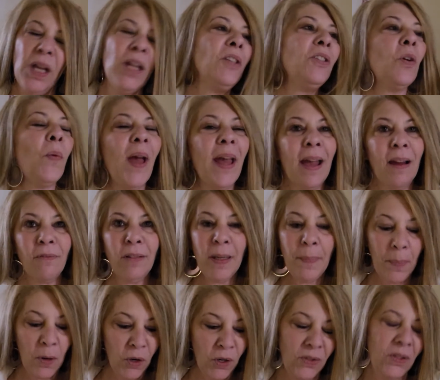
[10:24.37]
So every
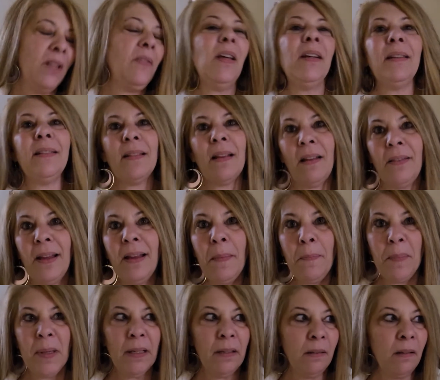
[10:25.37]
person that is on
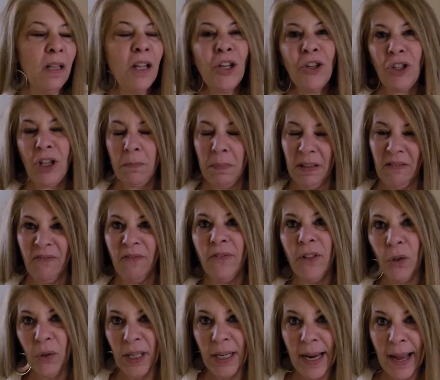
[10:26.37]
that bill should be
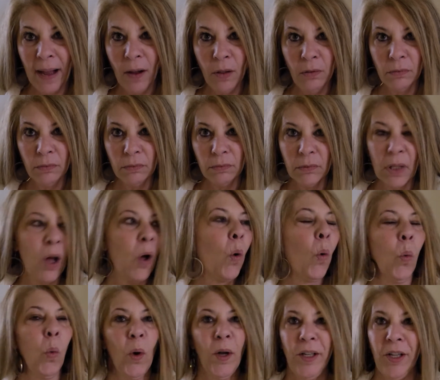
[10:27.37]
voted out,
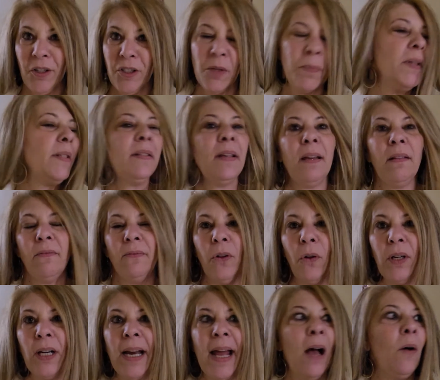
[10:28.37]
100%
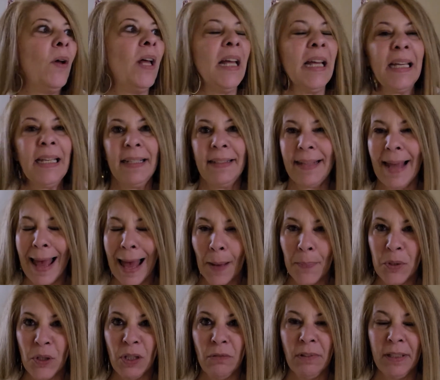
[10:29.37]
voted out. It is
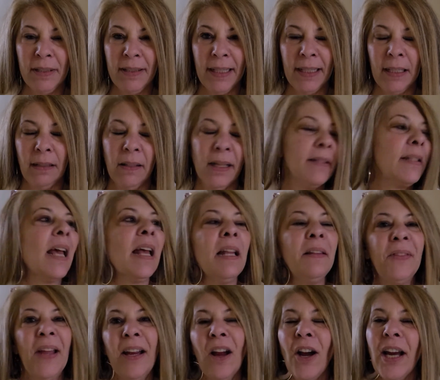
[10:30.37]
absolutely ridiculous.
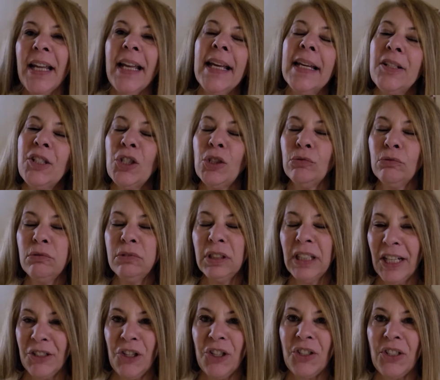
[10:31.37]
They are here to
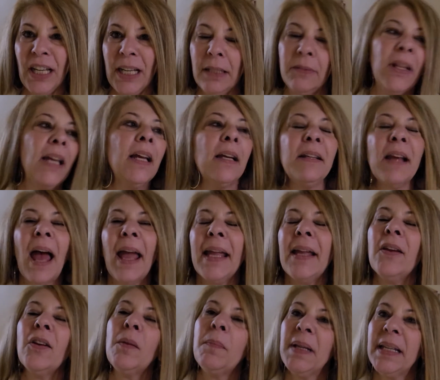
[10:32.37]
legislate. They are not
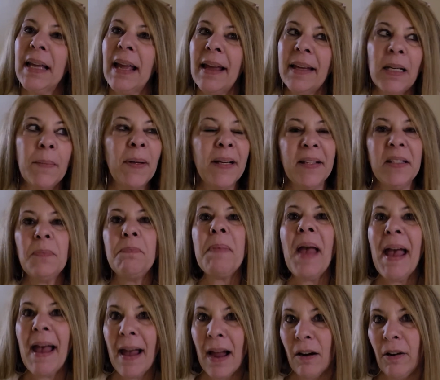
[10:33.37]
here to be anybody's
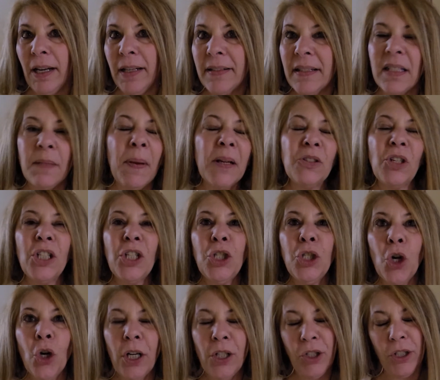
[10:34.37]
parents, especially
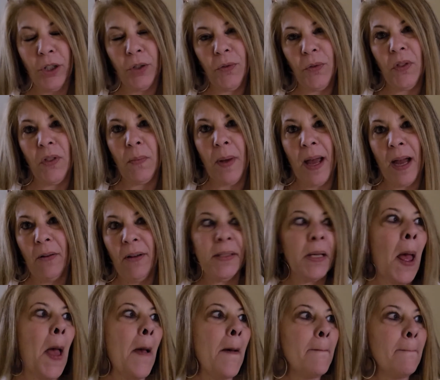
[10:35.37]
your children's parents,
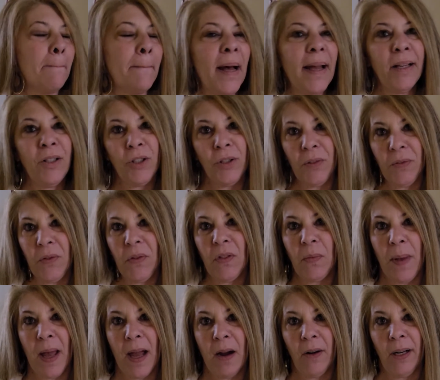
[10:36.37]
my children's
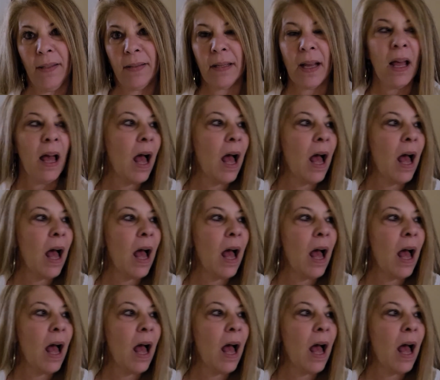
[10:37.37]
parents.